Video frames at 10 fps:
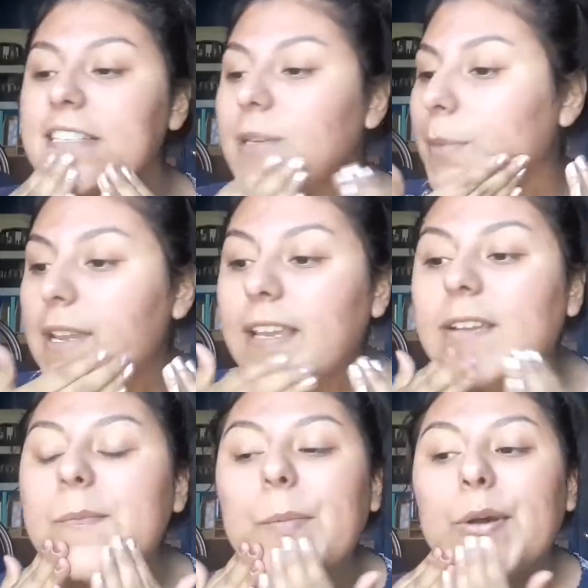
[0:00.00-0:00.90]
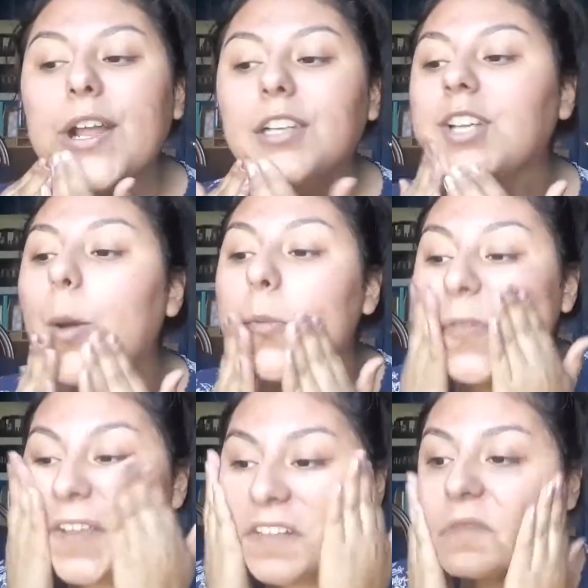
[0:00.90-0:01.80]
to be put on top
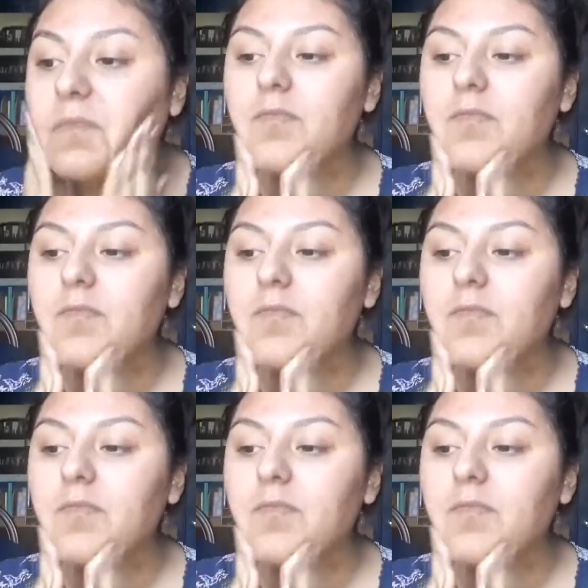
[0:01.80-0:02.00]
of it.